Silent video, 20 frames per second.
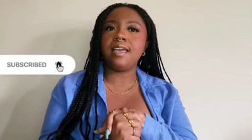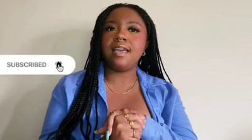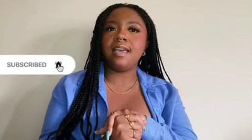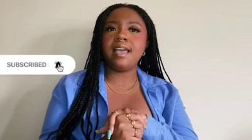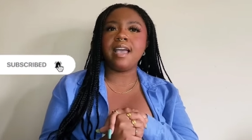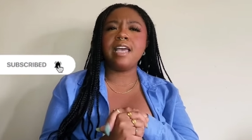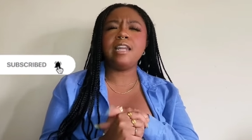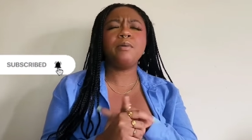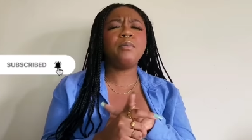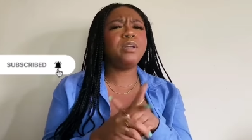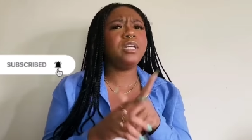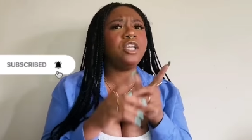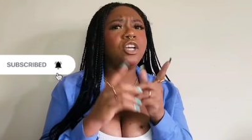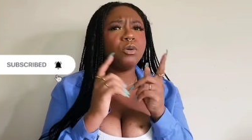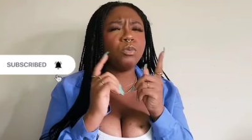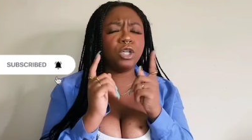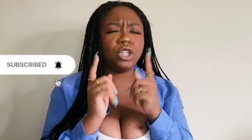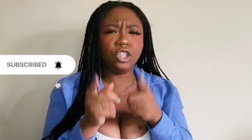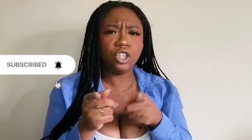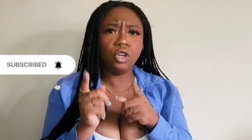and I want to hear
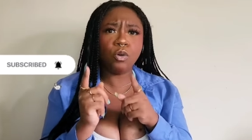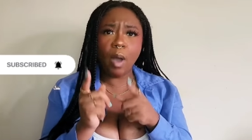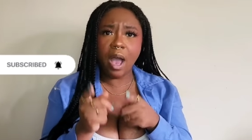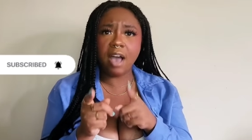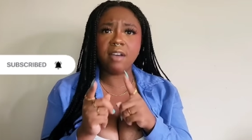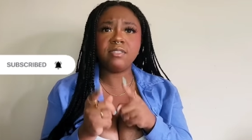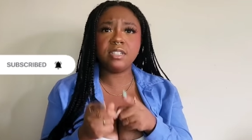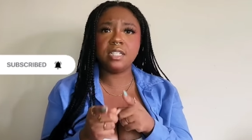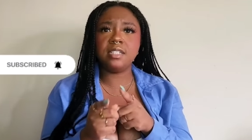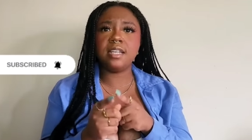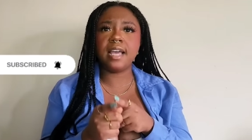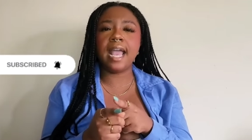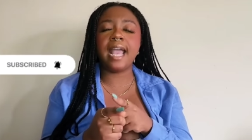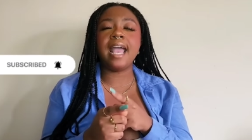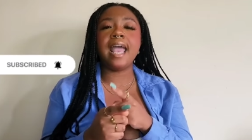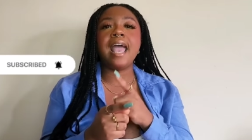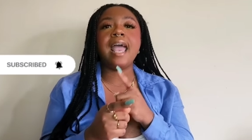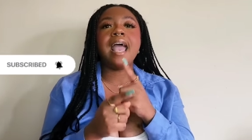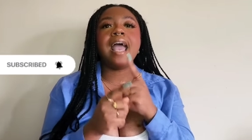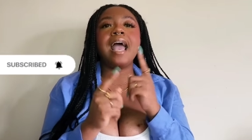what you have to say.
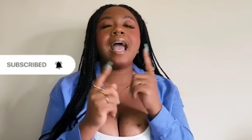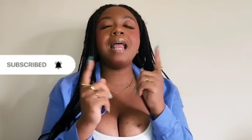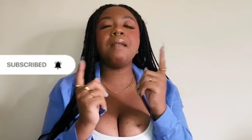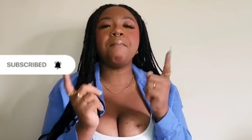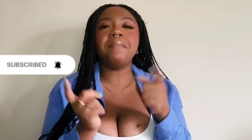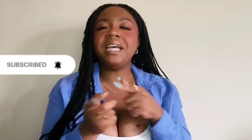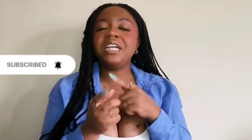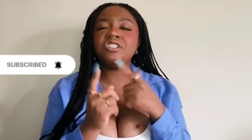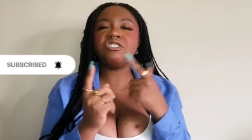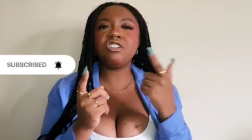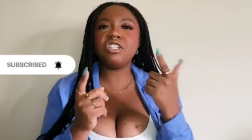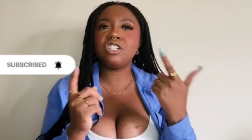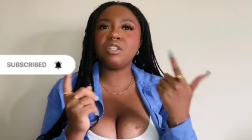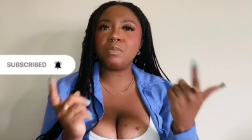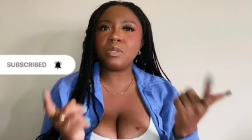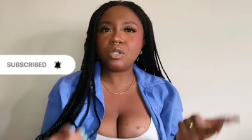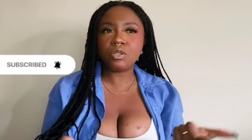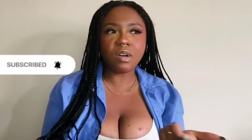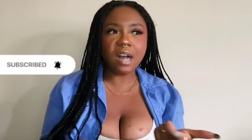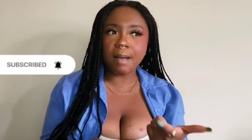And make sure to
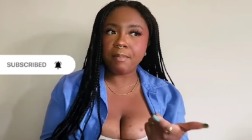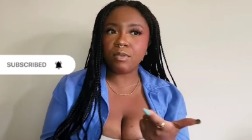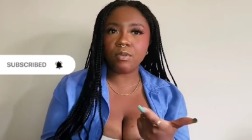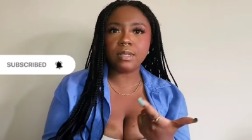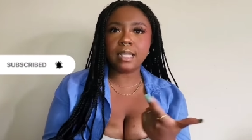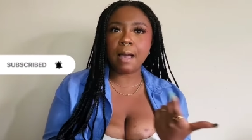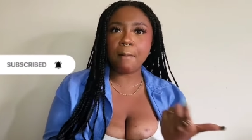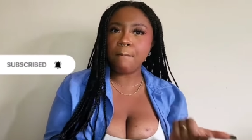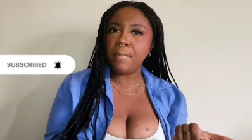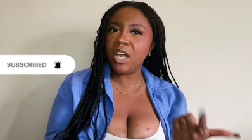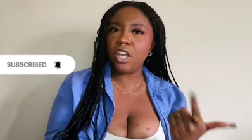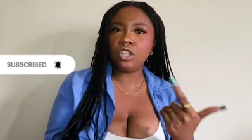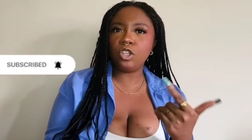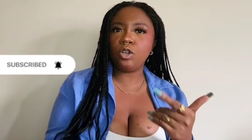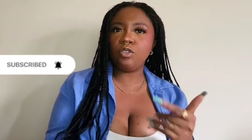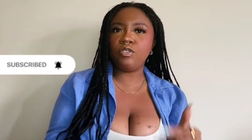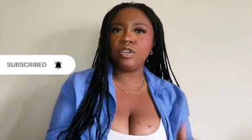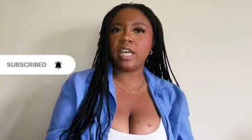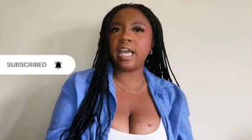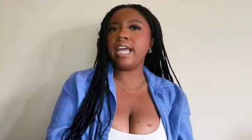subscribe and ring that bell
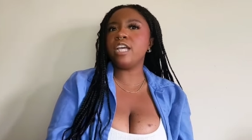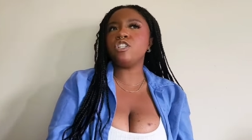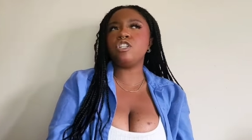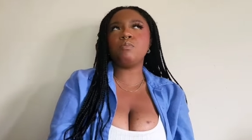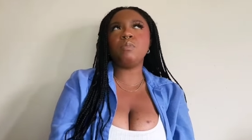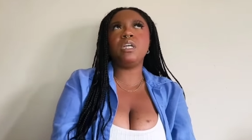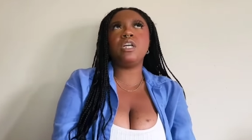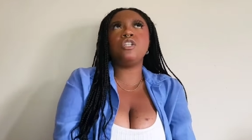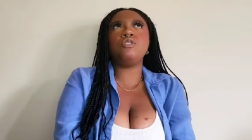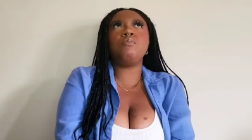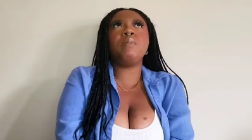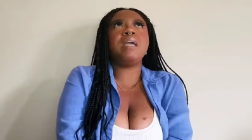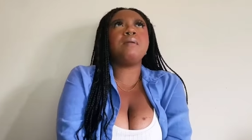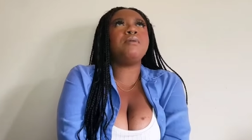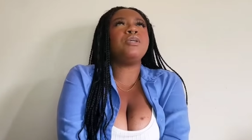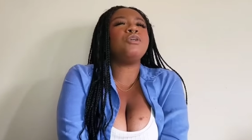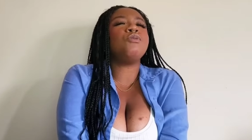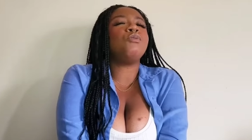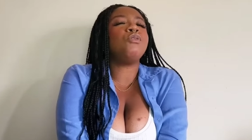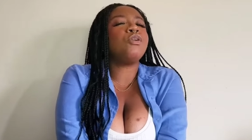notification because, baby,
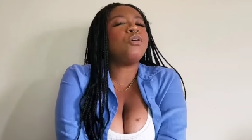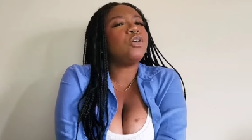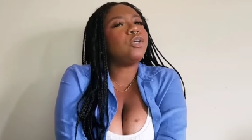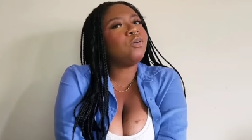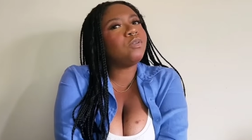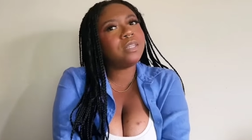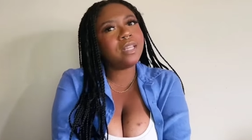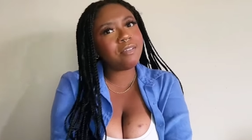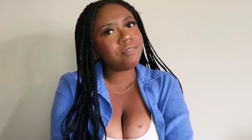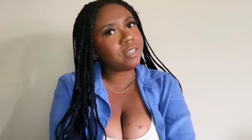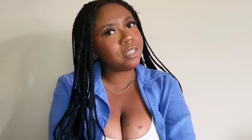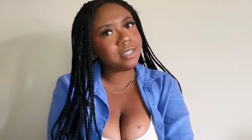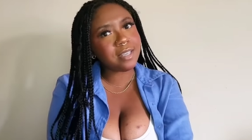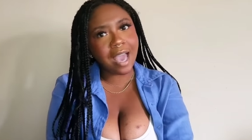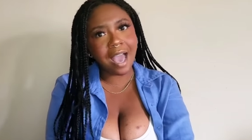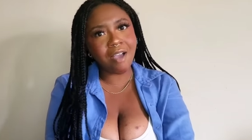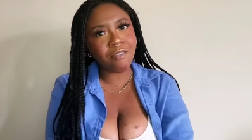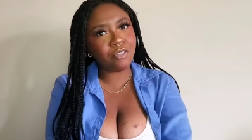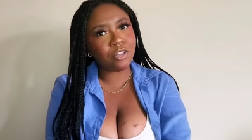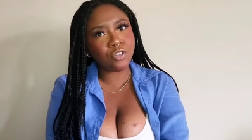you know you love these
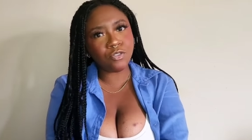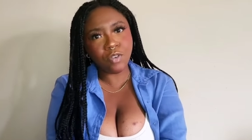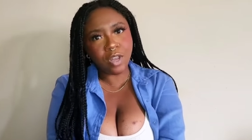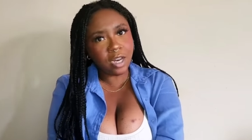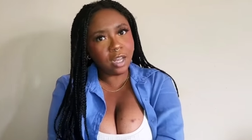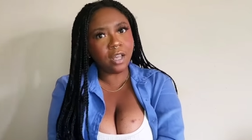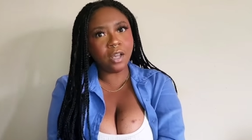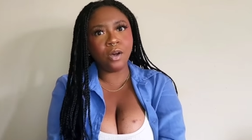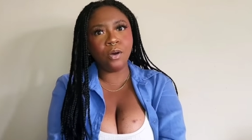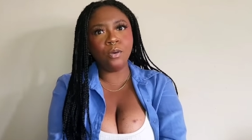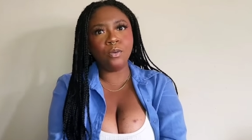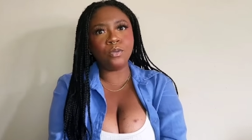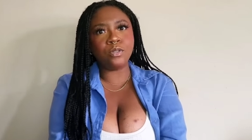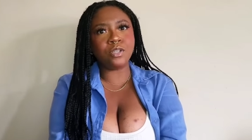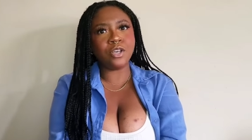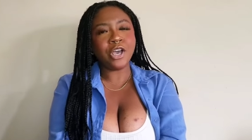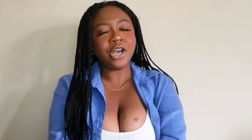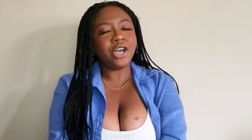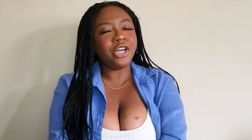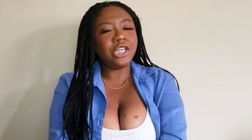catfish videos.
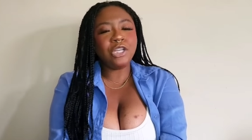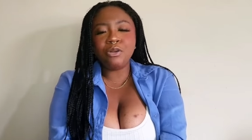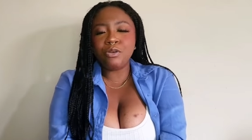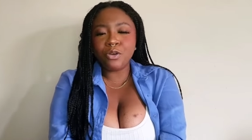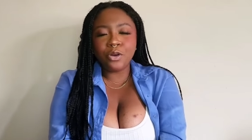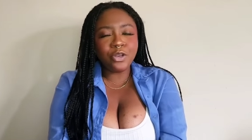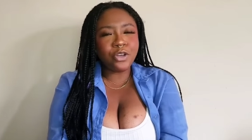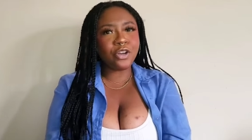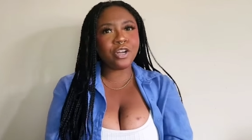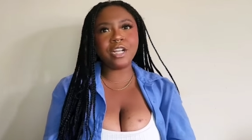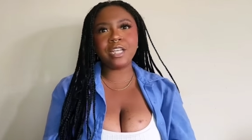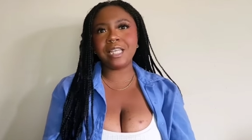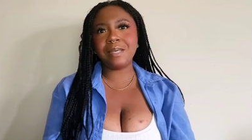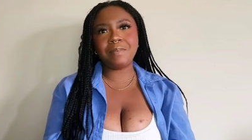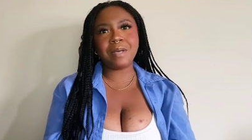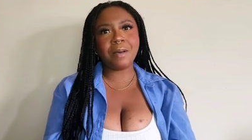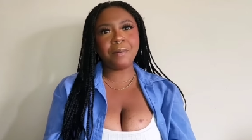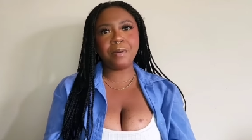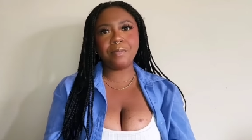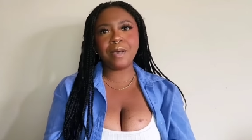You know you're going to keep
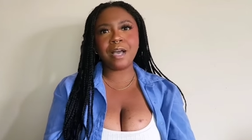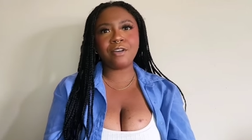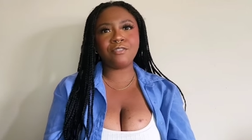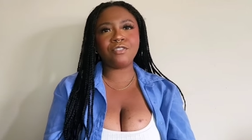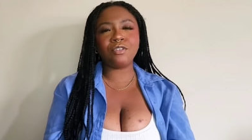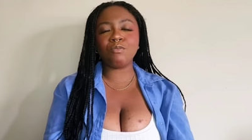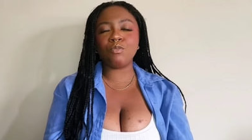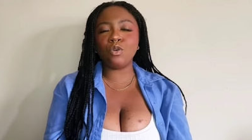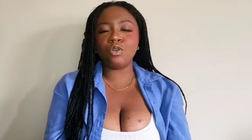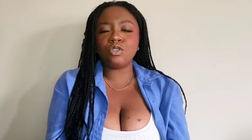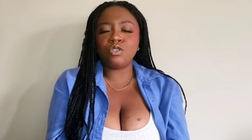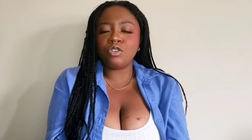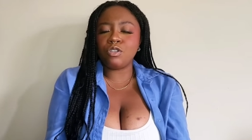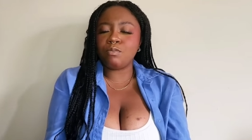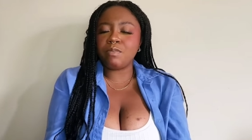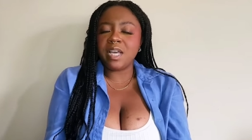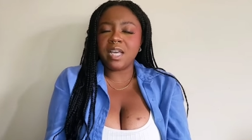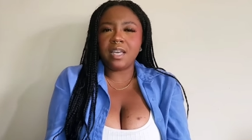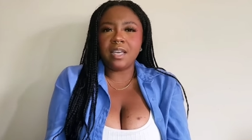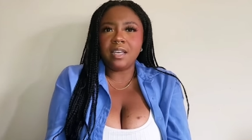coming back for more, so just
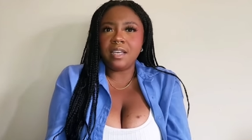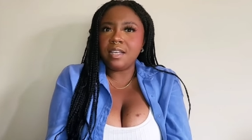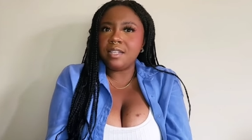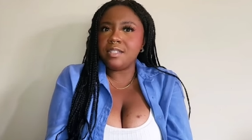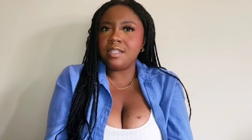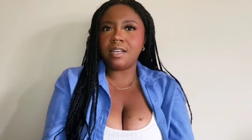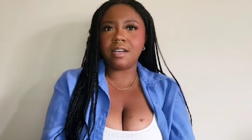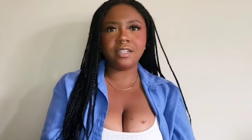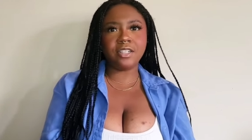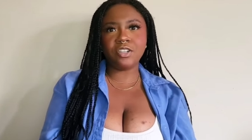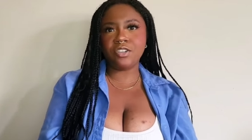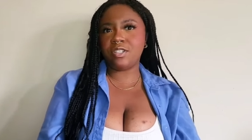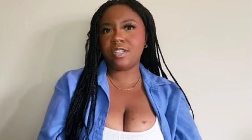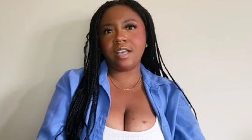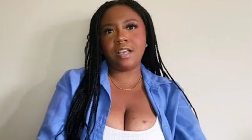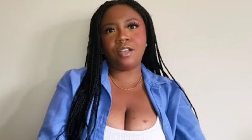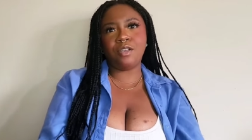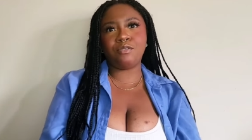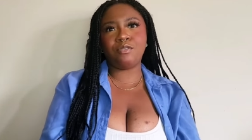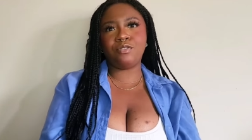make it easy on
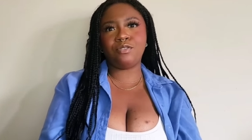yourself.